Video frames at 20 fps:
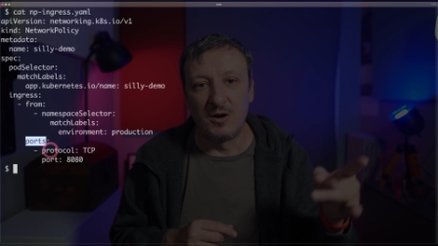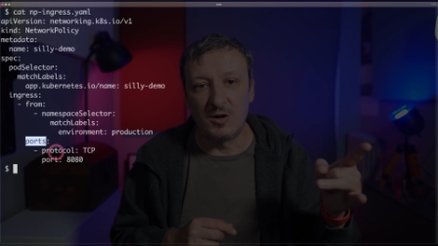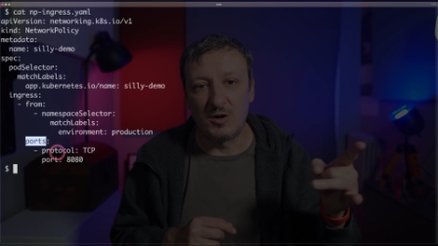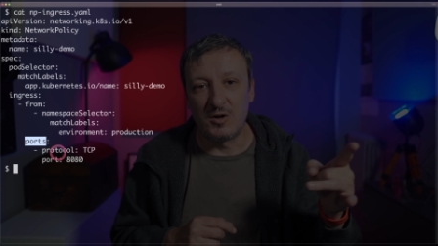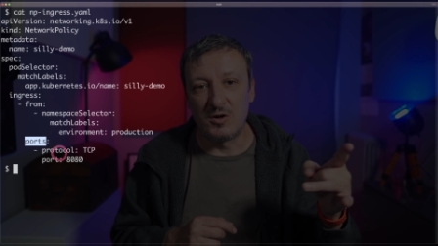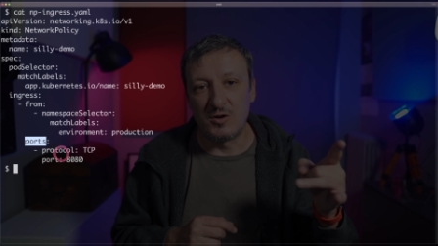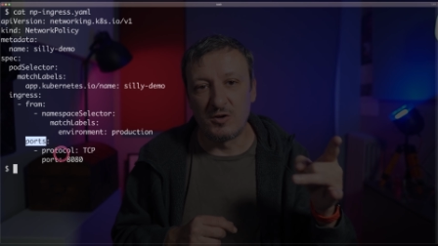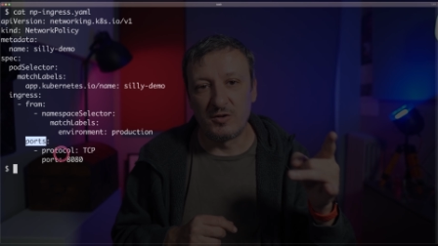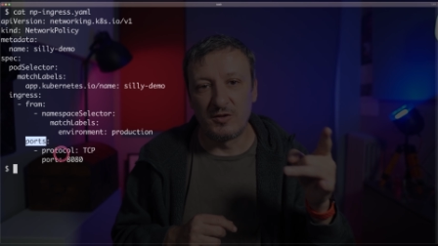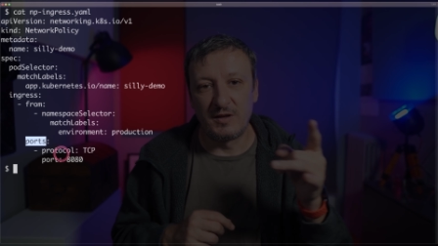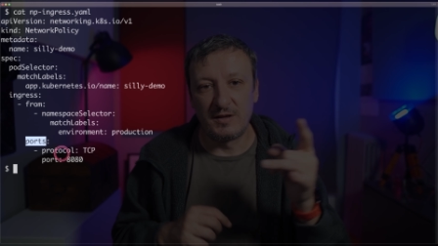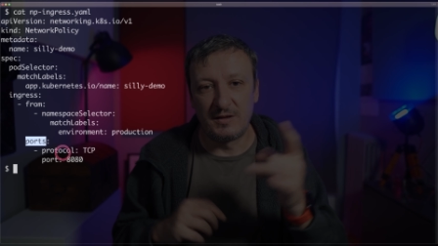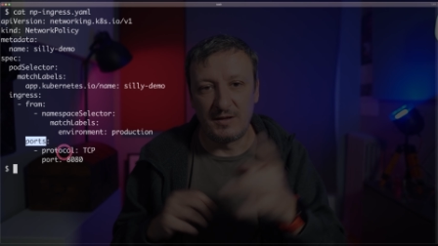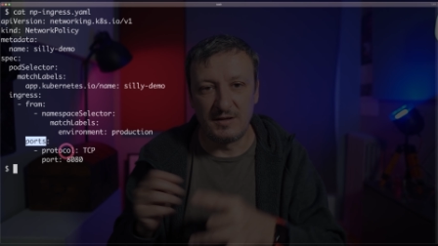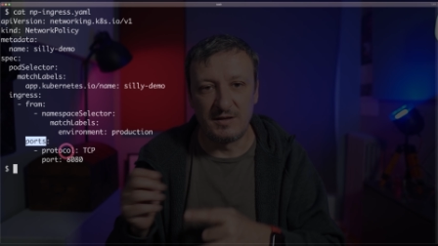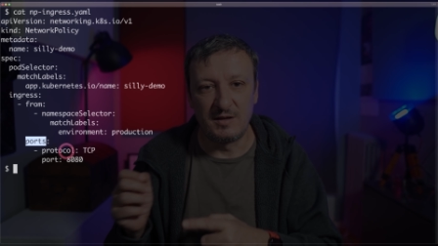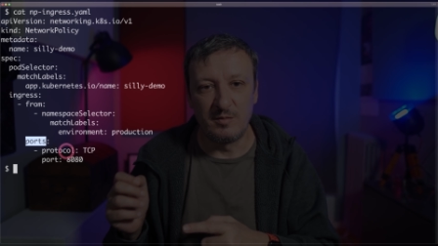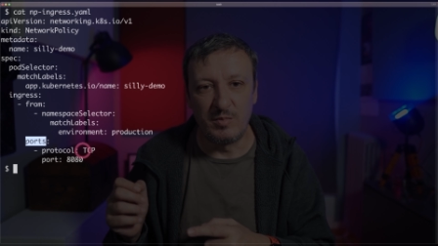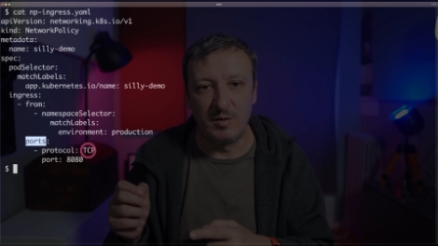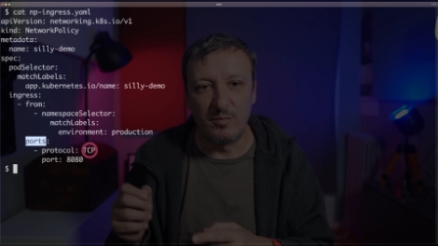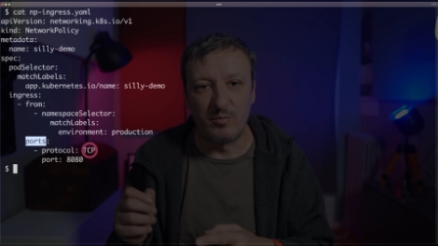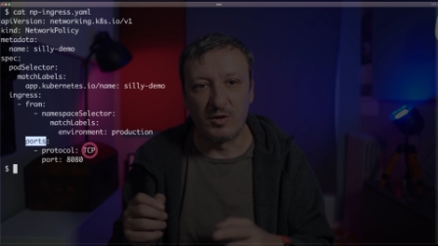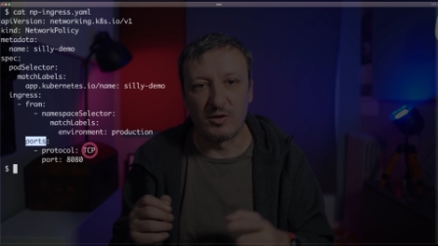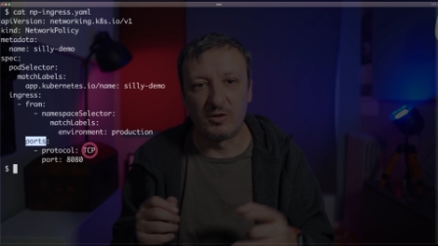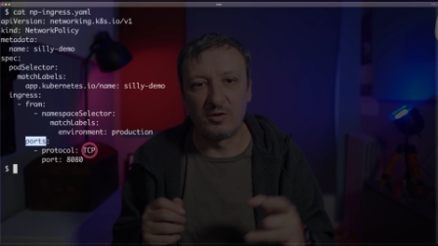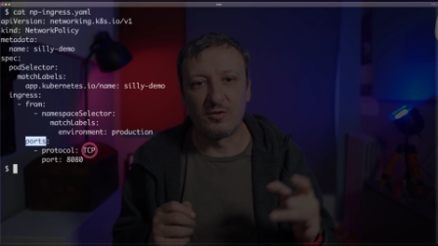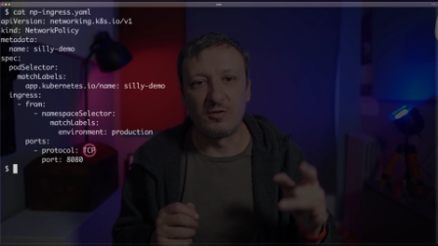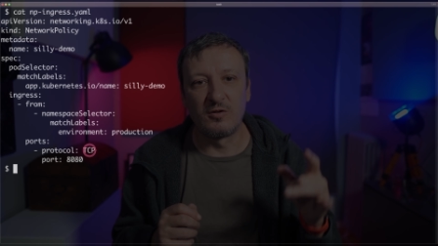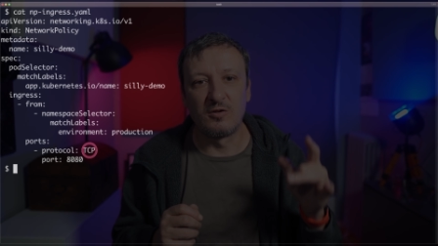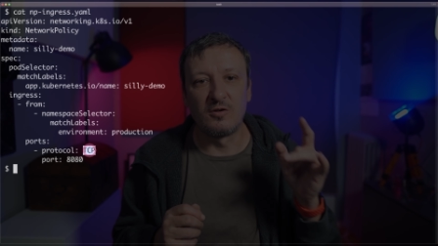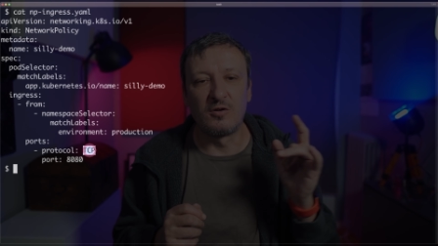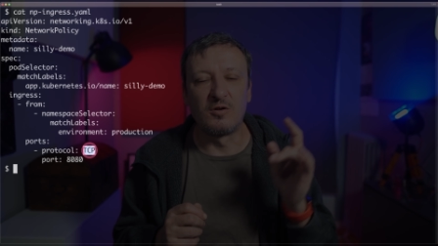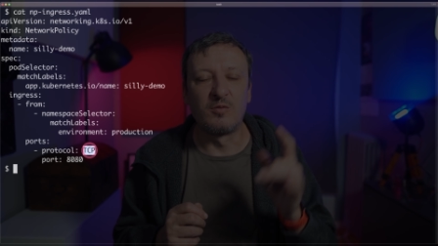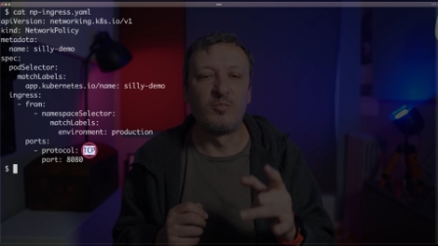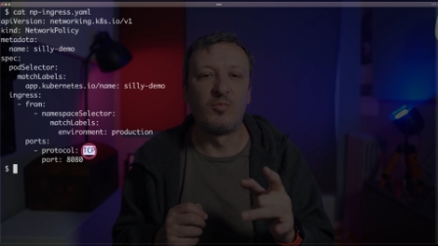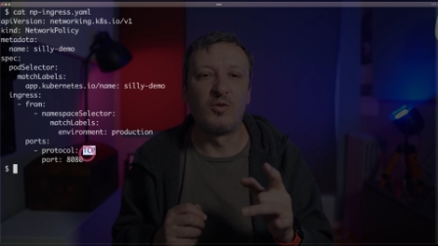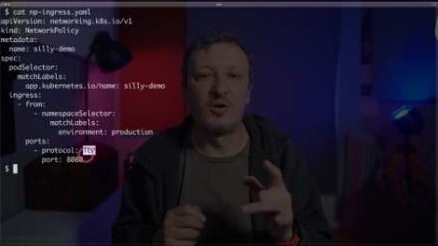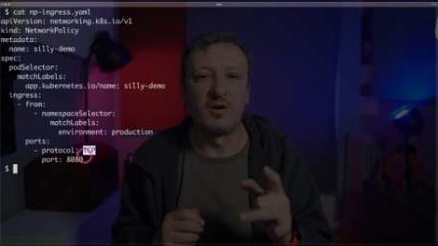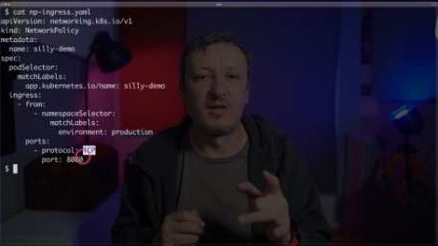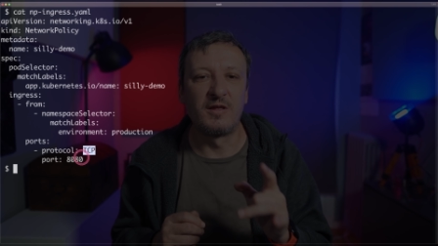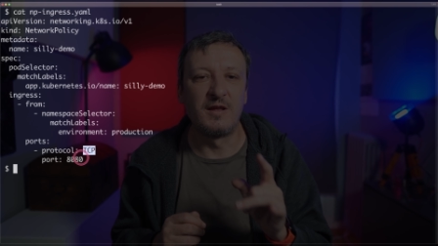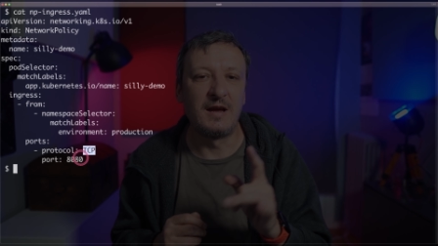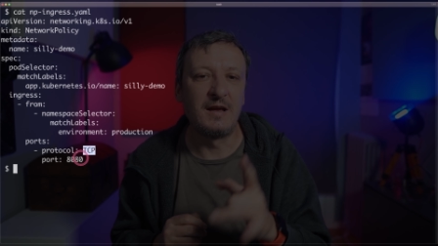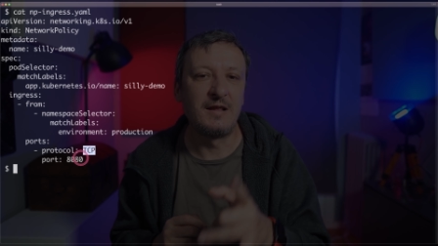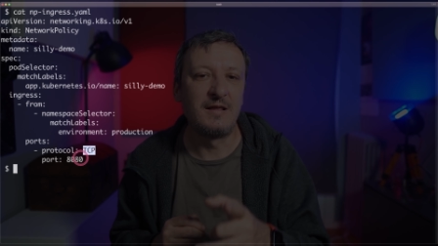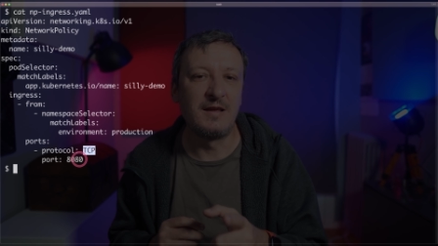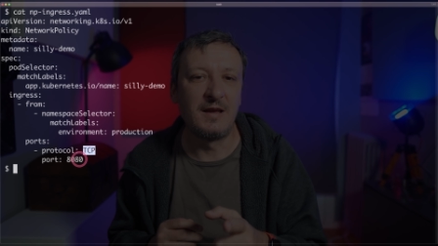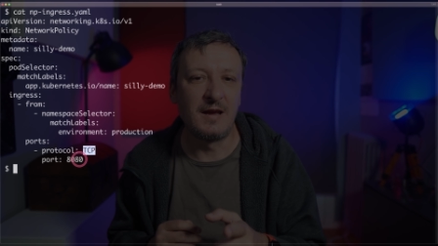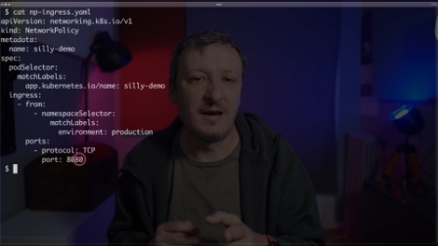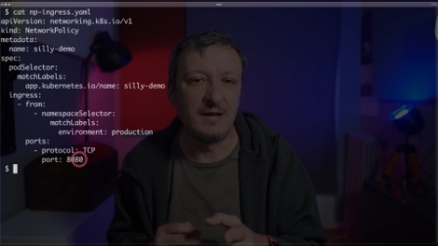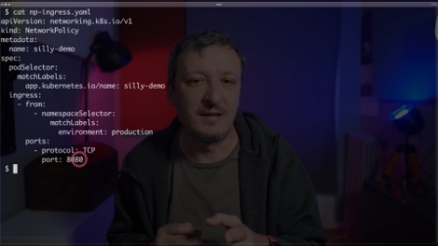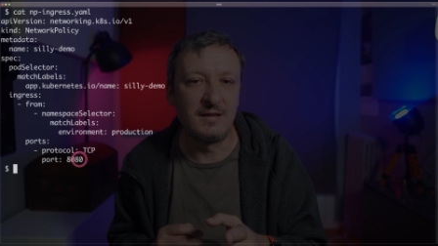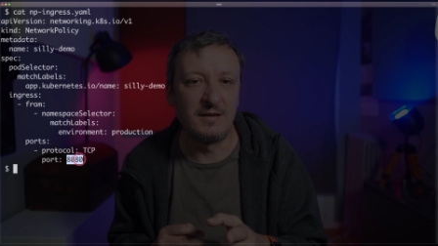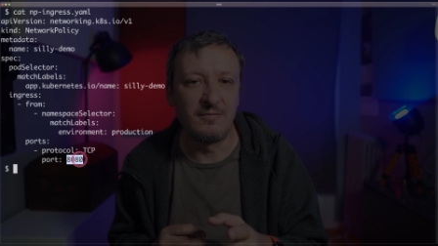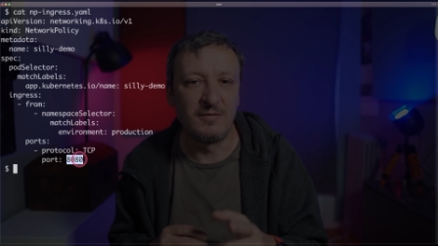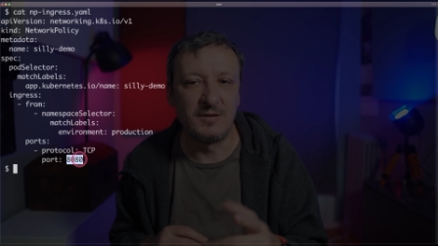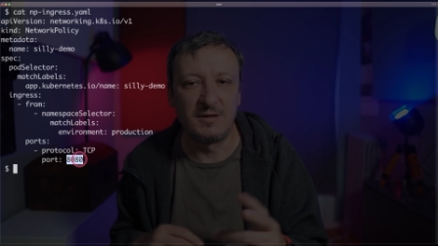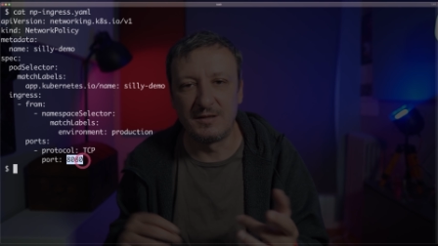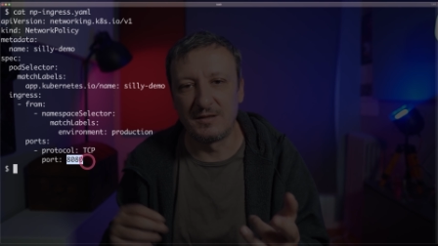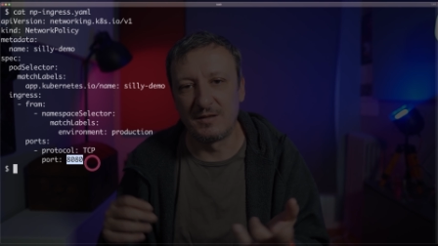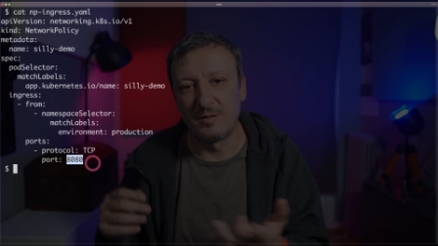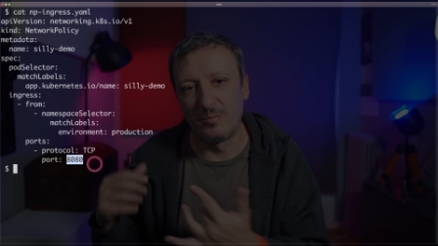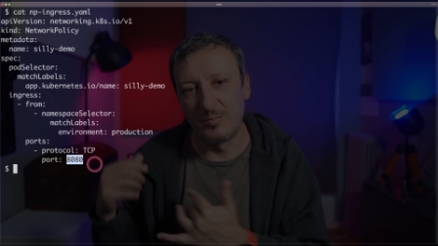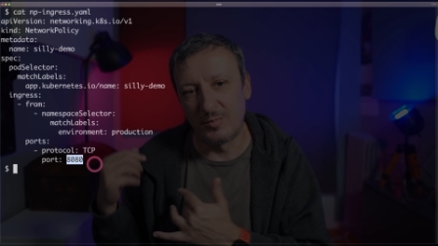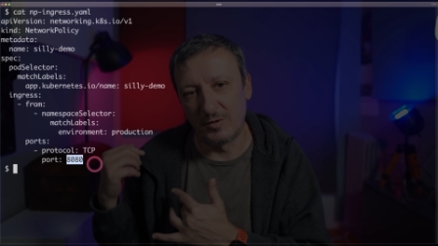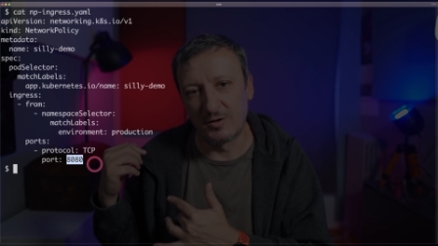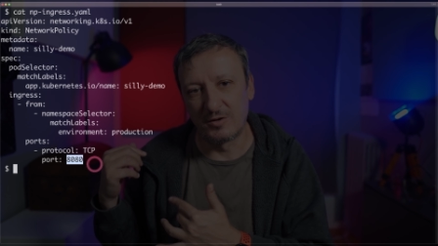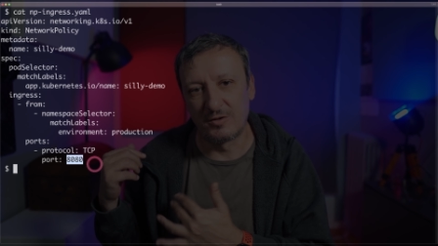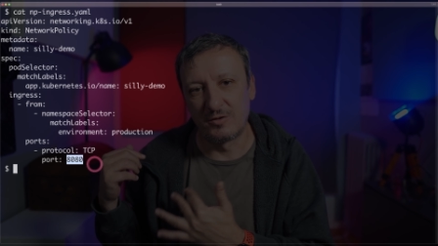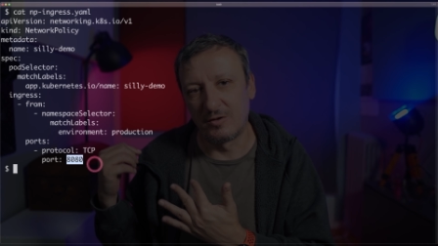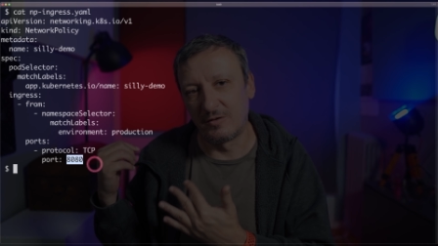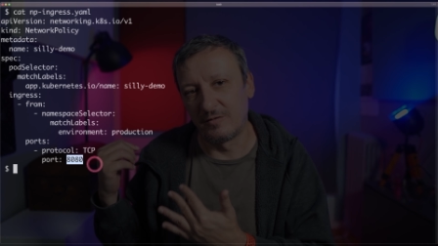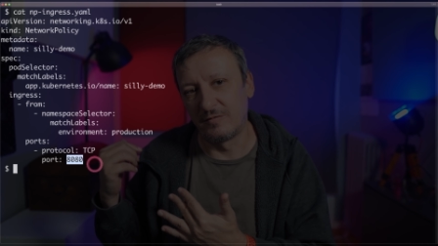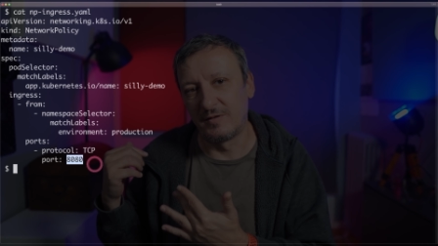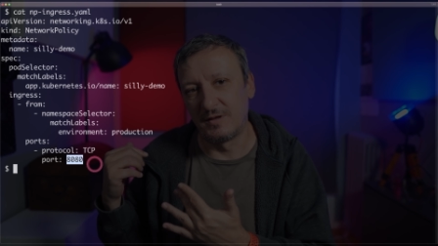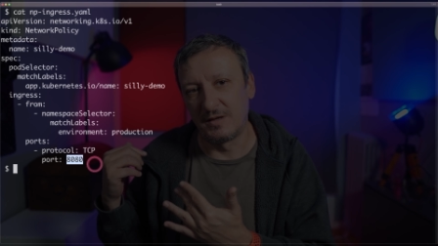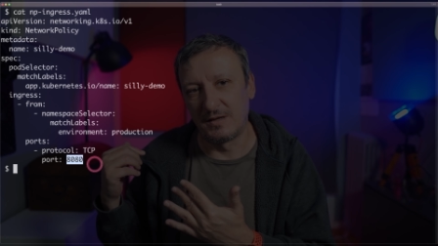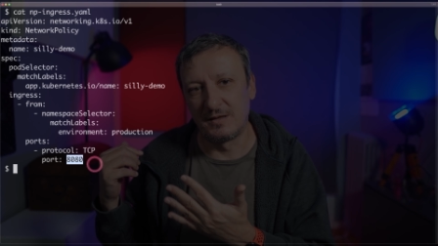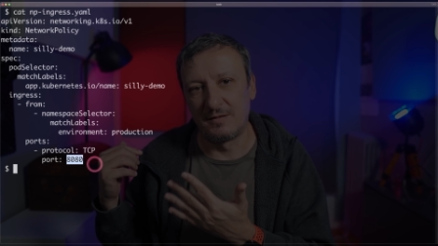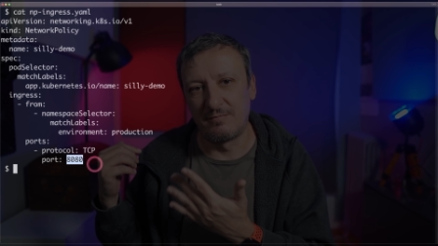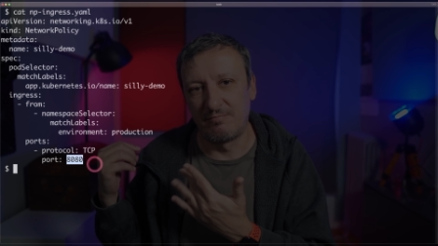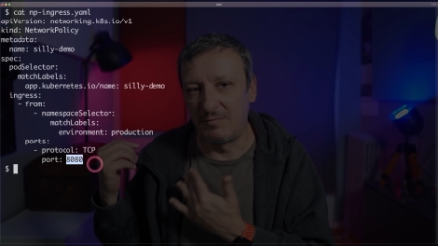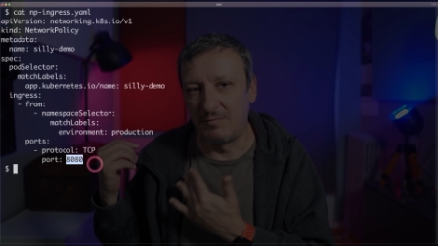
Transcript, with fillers: on the TCP protocol on port 8080, which is the port of the